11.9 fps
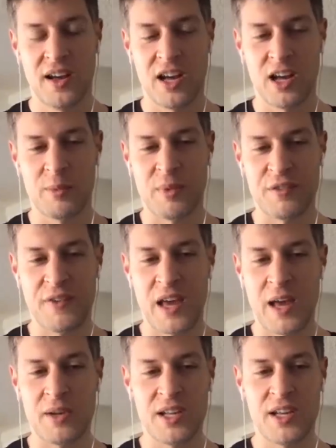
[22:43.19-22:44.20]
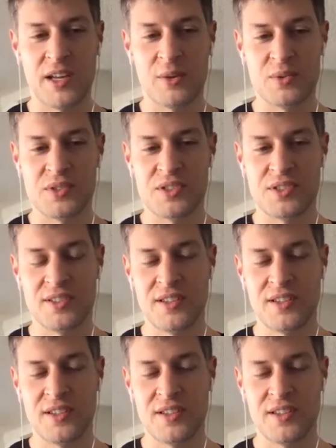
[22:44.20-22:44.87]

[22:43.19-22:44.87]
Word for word: uh, my family, and it was.